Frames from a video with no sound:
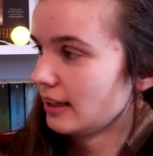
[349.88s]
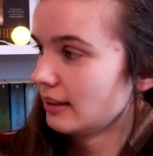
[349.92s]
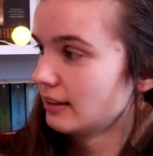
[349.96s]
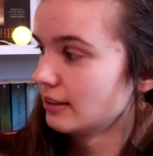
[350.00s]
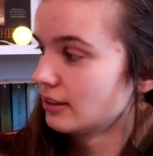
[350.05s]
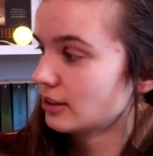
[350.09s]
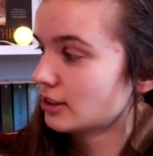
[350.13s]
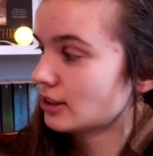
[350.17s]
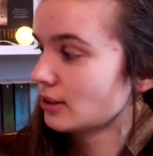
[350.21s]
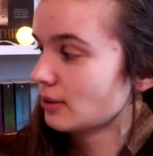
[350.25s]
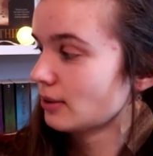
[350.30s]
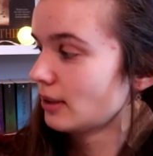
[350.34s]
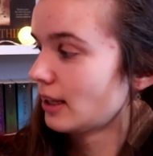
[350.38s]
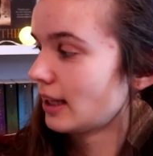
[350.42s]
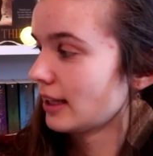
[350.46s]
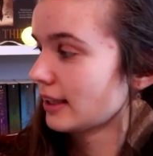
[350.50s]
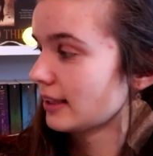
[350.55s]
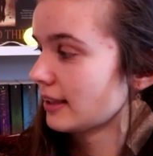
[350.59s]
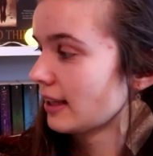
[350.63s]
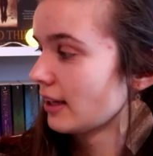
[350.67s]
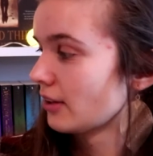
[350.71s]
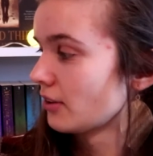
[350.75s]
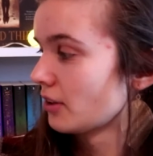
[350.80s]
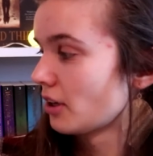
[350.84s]
So
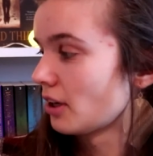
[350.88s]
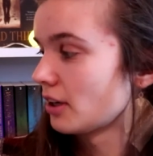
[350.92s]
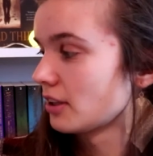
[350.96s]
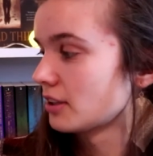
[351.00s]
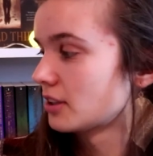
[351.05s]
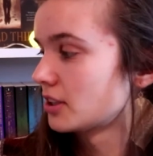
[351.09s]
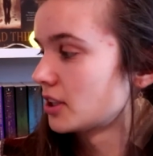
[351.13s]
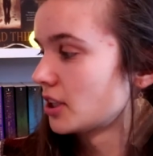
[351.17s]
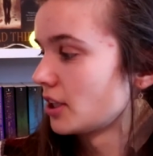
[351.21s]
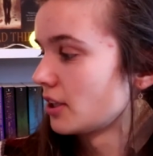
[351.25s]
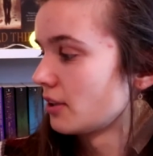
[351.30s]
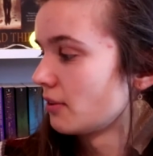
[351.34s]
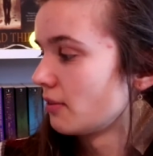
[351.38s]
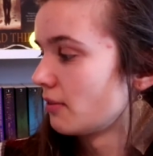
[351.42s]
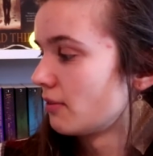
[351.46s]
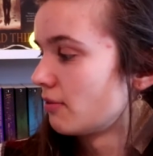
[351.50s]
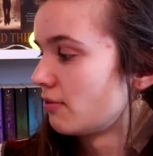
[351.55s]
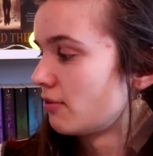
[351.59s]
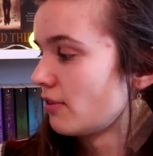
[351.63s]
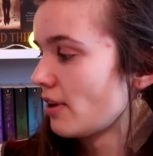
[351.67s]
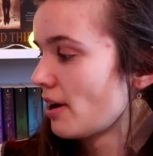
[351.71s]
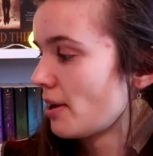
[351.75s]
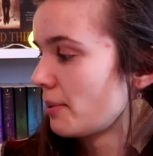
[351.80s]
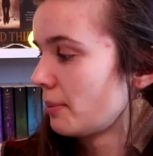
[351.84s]
like they're not
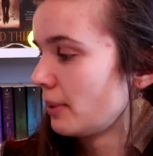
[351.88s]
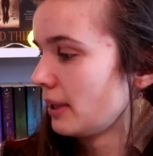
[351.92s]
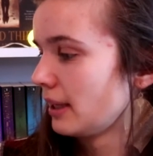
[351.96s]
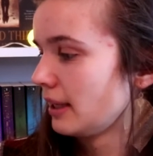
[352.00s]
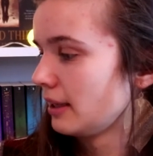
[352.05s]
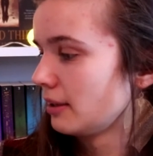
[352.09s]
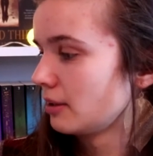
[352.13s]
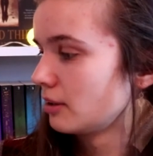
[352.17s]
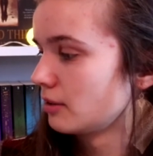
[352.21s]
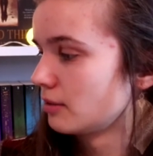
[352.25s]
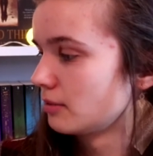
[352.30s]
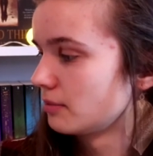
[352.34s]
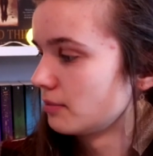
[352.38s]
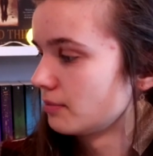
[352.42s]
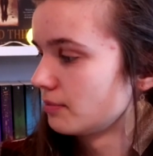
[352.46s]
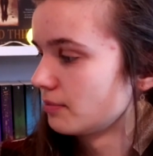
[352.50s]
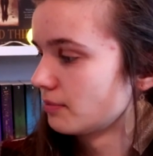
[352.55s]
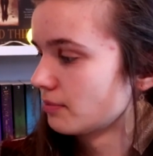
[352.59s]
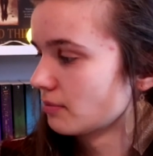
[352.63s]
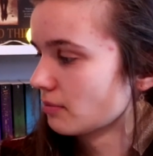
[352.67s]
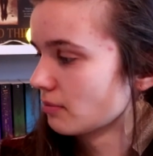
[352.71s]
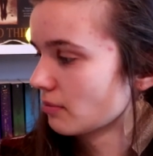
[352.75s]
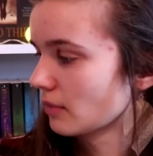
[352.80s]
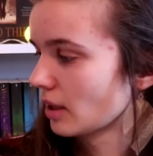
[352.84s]
very,
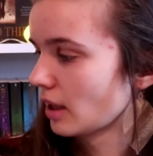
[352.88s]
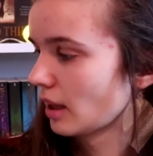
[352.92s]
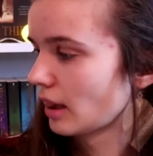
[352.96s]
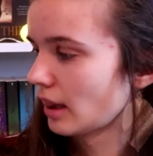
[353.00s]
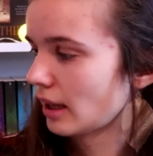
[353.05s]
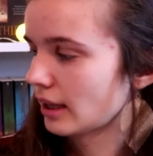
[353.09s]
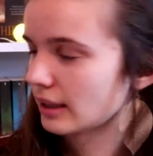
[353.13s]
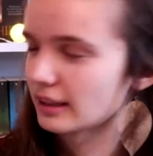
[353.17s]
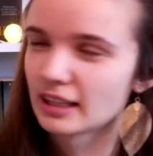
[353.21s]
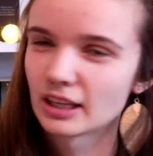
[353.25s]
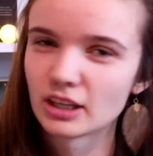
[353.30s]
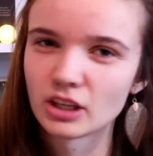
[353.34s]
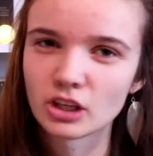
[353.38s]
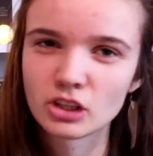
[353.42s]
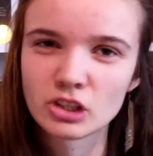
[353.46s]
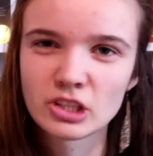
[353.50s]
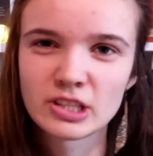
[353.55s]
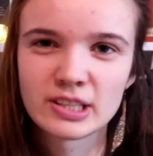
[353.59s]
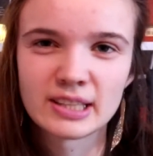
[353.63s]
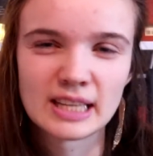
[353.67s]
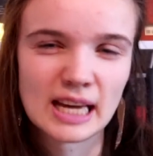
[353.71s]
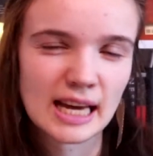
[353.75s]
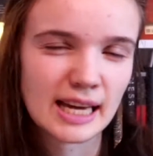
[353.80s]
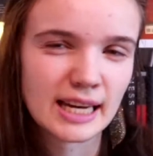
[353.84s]
like they're
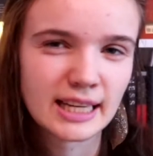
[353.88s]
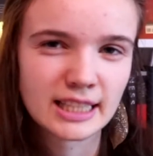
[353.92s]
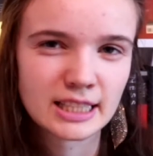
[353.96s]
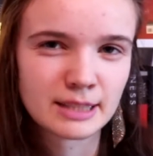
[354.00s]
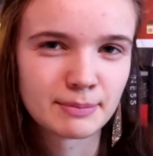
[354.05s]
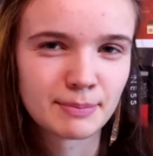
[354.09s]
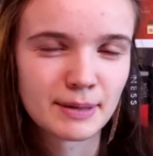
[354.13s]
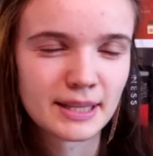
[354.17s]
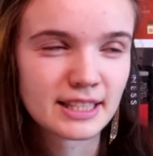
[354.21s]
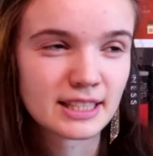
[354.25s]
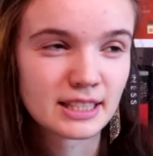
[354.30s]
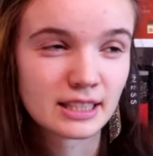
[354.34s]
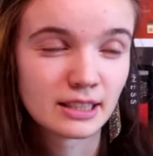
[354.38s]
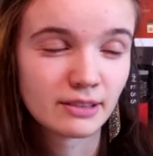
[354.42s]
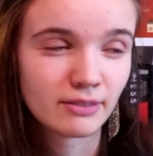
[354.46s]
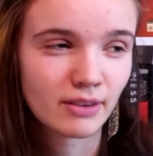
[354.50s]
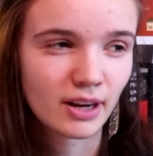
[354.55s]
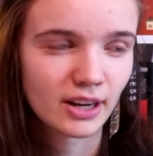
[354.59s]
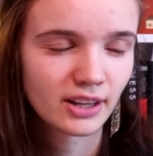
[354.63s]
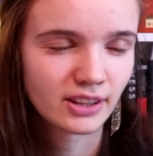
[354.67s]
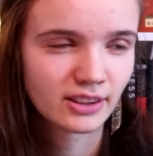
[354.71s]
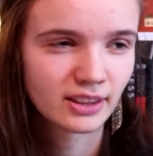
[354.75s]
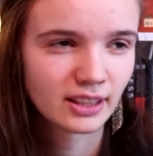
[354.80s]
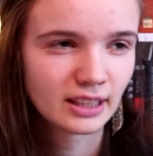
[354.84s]
not that expensive,
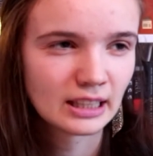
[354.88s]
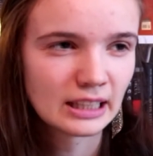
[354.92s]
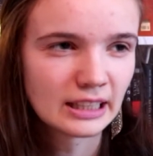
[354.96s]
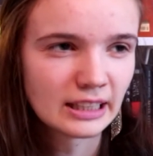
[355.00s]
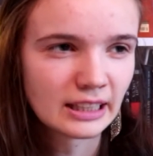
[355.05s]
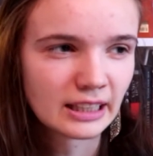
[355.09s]
I think.